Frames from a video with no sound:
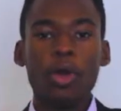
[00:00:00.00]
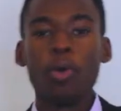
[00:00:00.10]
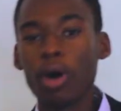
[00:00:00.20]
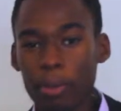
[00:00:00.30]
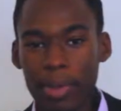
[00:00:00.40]

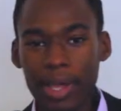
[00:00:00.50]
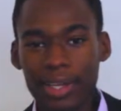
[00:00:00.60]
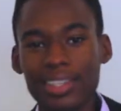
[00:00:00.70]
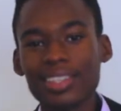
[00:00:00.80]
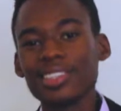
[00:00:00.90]
Welcome
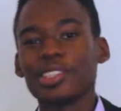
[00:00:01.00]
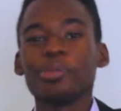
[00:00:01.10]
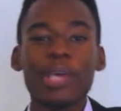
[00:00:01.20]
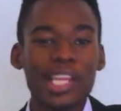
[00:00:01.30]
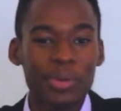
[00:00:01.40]
back to
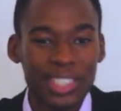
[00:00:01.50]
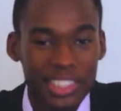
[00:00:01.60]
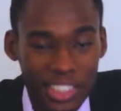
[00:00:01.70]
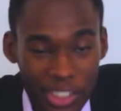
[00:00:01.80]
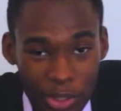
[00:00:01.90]
Belly
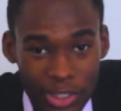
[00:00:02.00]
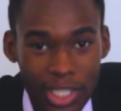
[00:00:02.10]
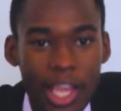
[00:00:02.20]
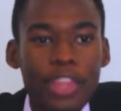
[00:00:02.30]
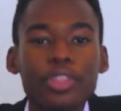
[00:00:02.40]
Beast's News,
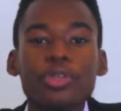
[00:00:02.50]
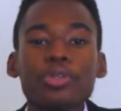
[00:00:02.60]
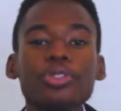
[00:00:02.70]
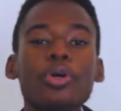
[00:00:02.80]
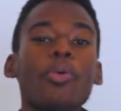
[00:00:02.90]
the new
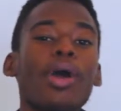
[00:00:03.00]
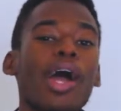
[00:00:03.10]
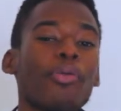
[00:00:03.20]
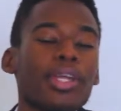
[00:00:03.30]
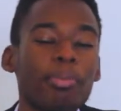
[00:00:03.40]
show where I
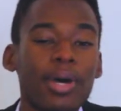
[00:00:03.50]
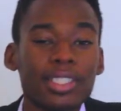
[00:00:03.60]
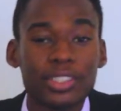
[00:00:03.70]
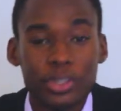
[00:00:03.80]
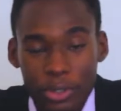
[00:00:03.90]
read a bunch
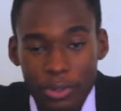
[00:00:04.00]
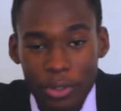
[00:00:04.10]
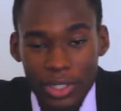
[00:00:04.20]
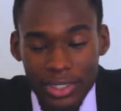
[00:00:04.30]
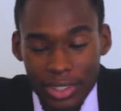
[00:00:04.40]
of news
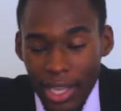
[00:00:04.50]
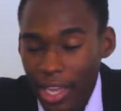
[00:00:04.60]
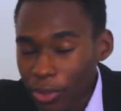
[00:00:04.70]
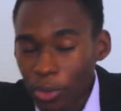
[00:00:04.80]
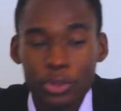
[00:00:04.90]
stories
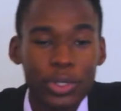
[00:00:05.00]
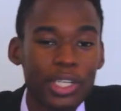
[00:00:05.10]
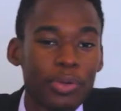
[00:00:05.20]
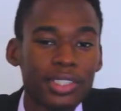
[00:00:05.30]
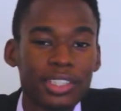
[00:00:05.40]
and don't do
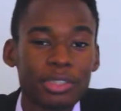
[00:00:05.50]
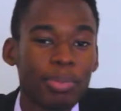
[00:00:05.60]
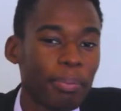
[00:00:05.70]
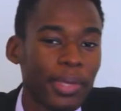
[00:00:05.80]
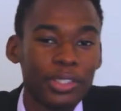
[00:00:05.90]
any research
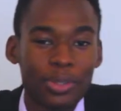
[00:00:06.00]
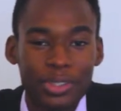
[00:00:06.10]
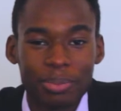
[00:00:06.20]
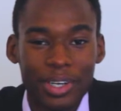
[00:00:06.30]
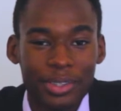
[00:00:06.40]
but make jokes
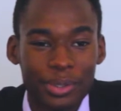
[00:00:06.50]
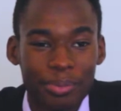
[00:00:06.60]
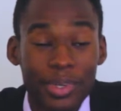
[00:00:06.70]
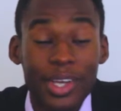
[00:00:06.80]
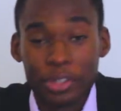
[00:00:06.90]
about
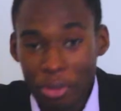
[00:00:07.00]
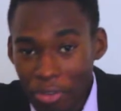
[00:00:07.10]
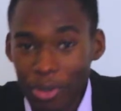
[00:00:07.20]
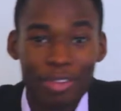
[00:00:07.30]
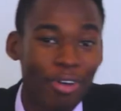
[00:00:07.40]
them. So if
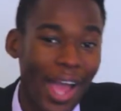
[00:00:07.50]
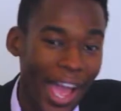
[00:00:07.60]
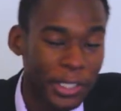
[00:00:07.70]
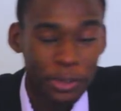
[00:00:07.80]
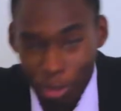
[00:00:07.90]
you're looking for
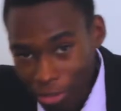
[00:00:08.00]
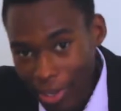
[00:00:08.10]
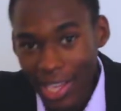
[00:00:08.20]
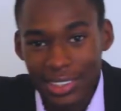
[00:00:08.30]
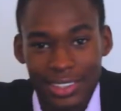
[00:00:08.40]
actual
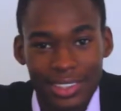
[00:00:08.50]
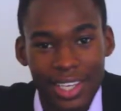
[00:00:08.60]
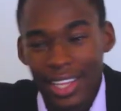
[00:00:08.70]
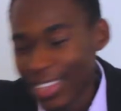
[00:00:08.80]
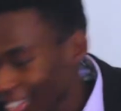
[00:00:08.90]
facts,
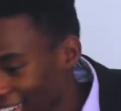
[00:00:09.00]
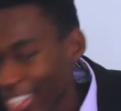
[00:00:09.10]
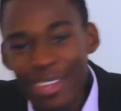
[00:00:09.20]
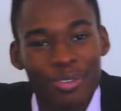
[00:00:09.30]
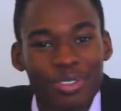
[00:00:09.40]
then
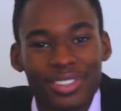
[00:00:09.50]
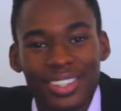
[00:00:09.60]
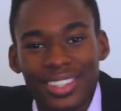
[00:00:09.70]
leave.